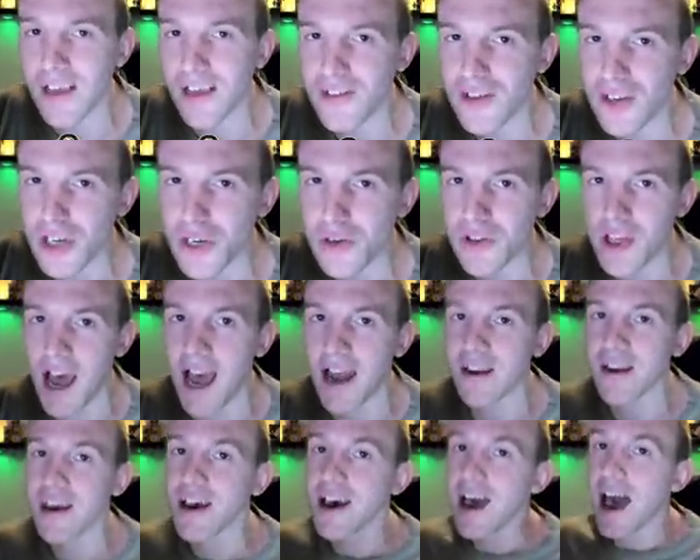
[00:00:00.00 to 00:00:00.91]
guys knew
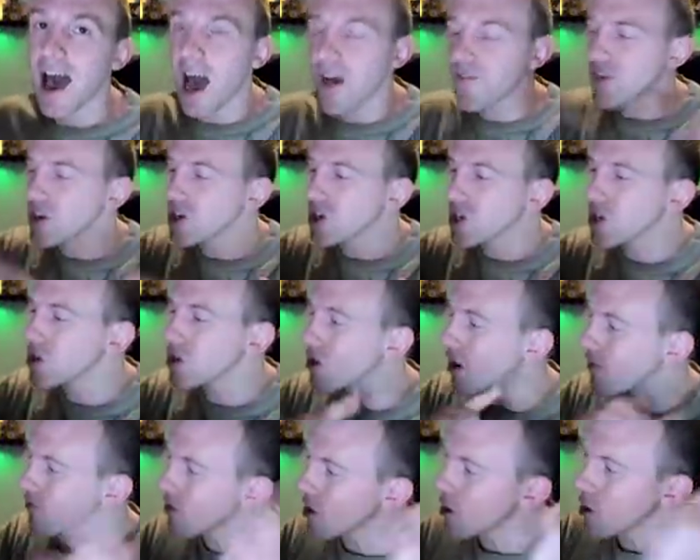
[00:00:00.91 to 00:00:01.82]
that? Haven't
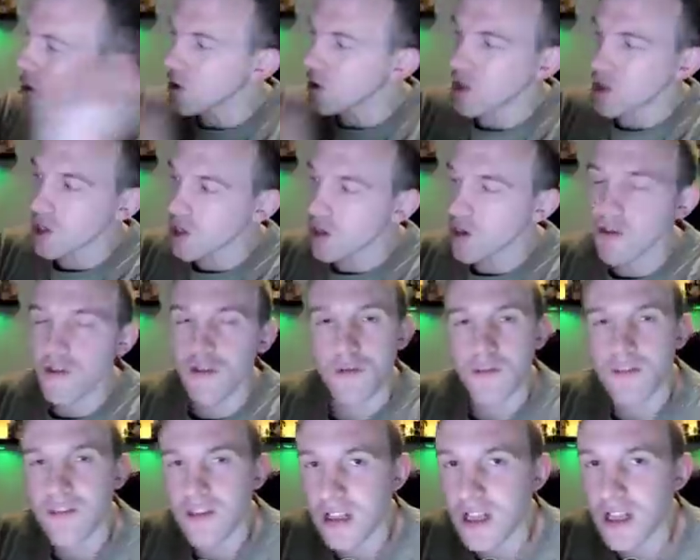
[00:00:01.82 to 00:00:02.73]
turned off the lower third,
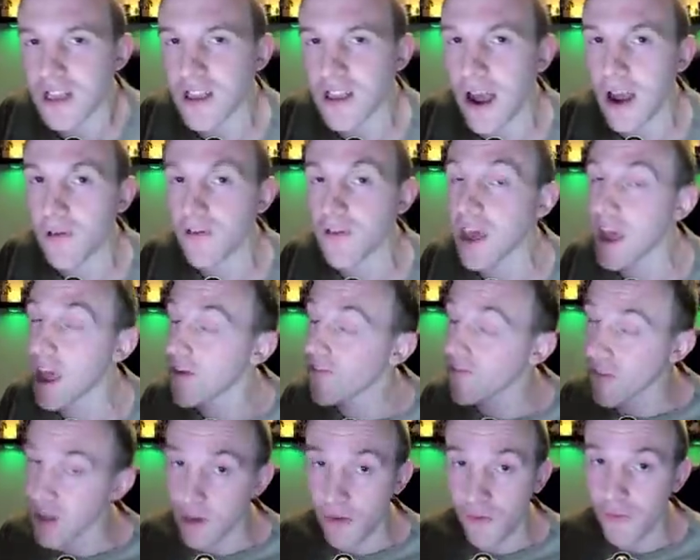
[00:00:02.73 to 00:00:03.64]
so it's still down
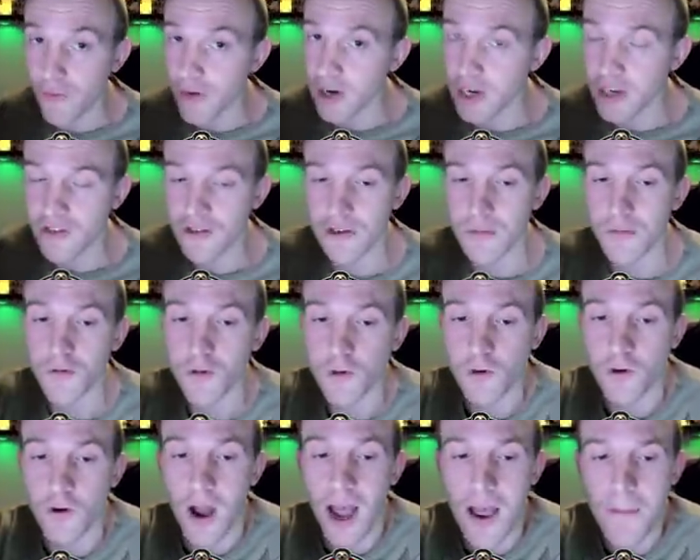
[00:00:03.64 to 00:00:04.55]
there. Feel free to
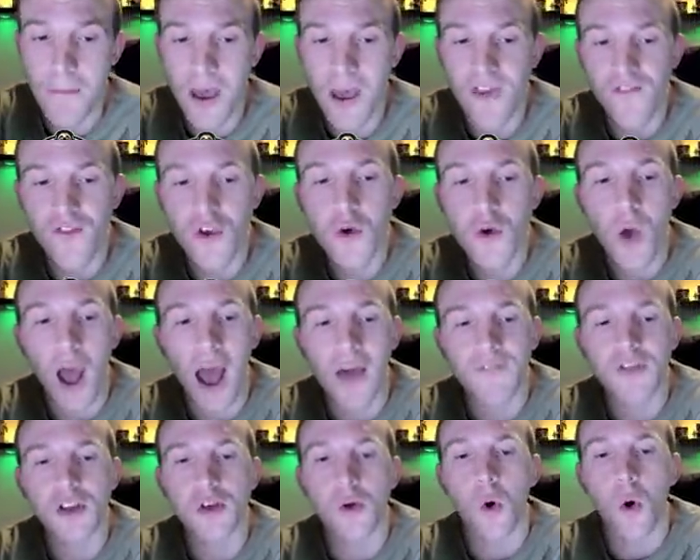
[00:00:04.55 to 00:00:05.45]
subscribe if you
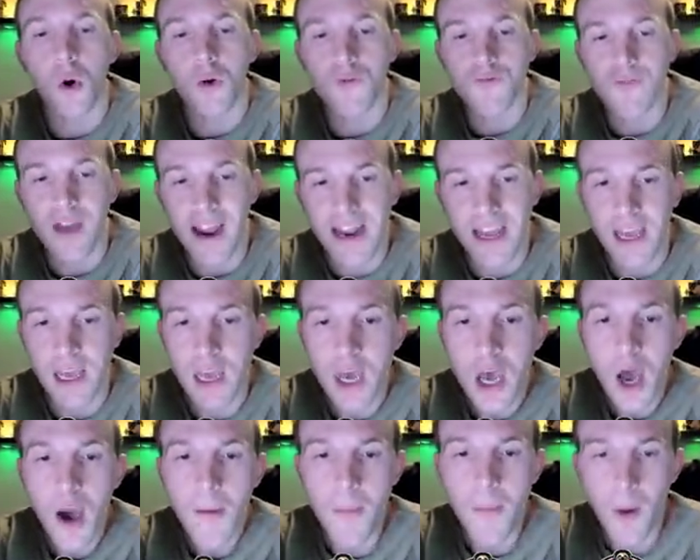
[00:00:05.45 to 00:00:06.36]
haven't already.